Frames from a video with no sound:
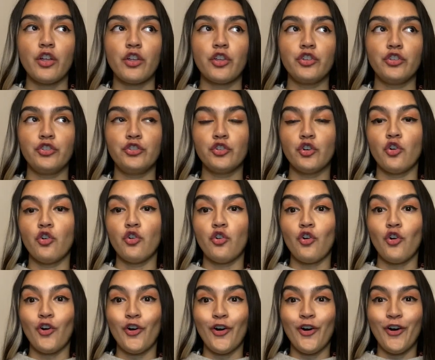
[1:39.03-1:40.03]

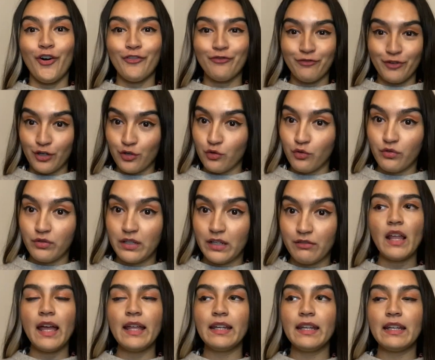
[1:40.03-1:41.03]
you're
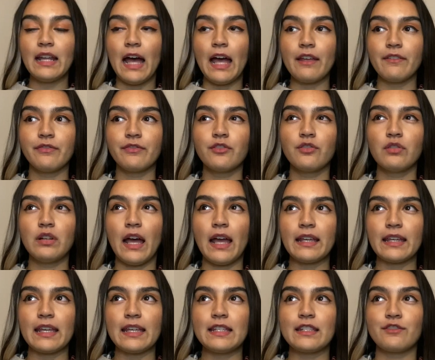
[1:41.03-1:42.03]
recording and then i feel
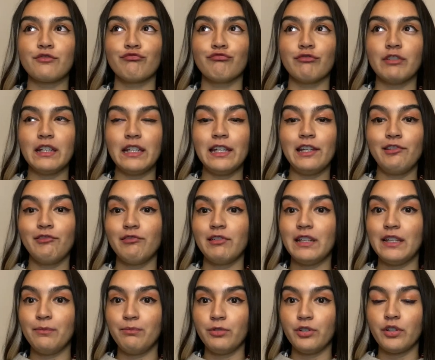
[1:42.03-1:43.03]
like it's really
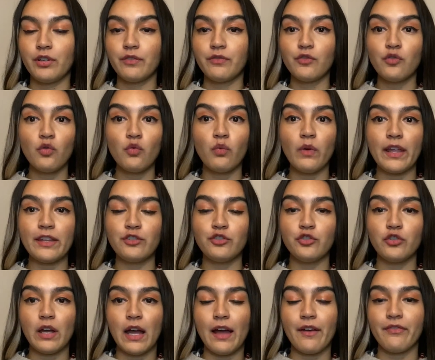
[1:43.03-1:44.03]
really beautiful when
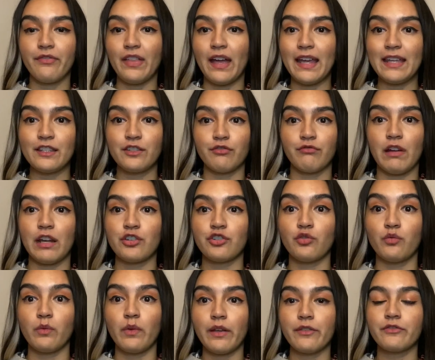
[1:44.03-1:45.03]
you have that
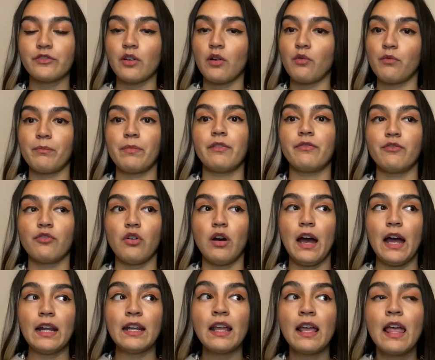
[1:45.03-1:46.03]
interaction with someone
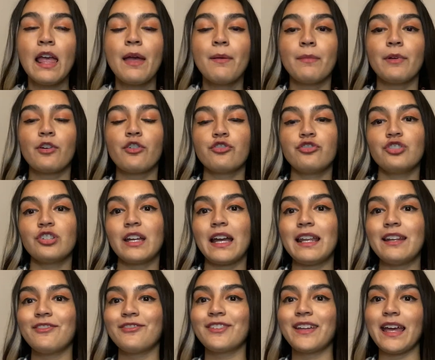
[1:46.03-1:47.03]
beforehand because you
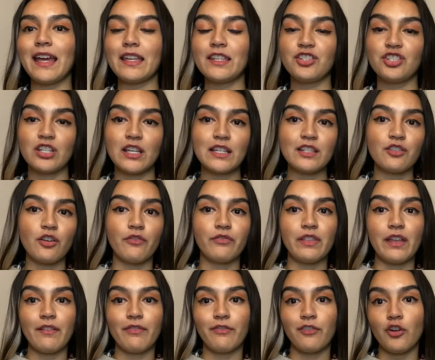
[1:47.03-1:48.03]
kind of get a gist of
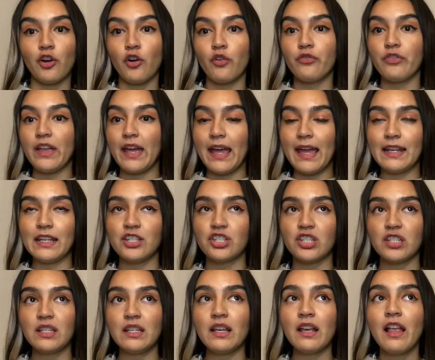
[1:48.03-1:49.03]
their flow their
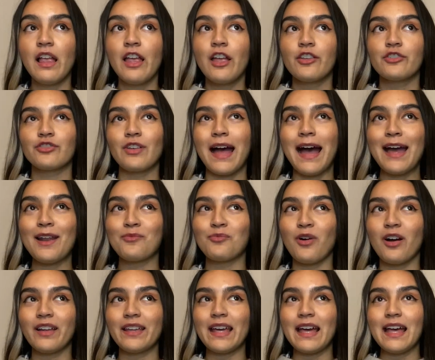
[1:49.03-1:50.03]
energy so i had
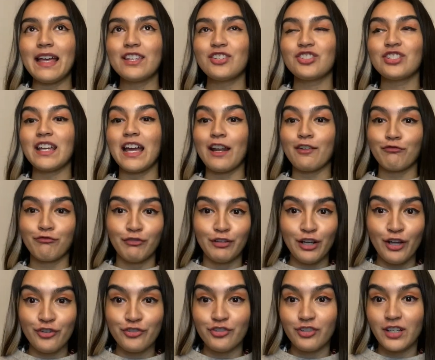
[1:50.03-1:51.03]
one guest she had
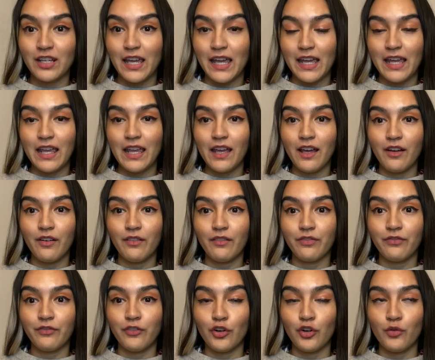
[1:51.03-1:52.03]
300k
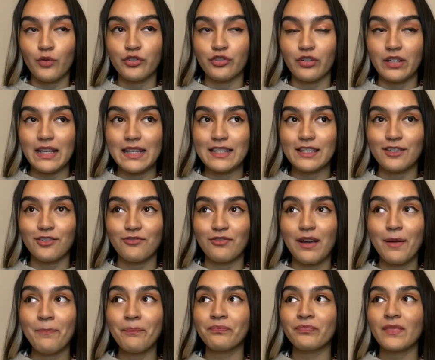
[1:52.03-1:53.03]
followers on
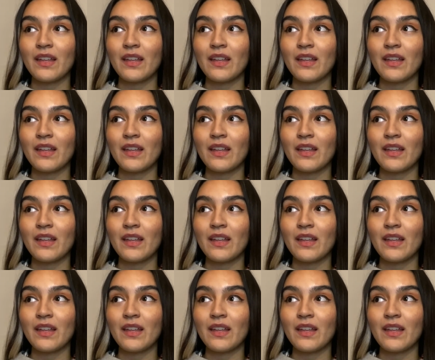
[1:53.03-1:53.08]
instagram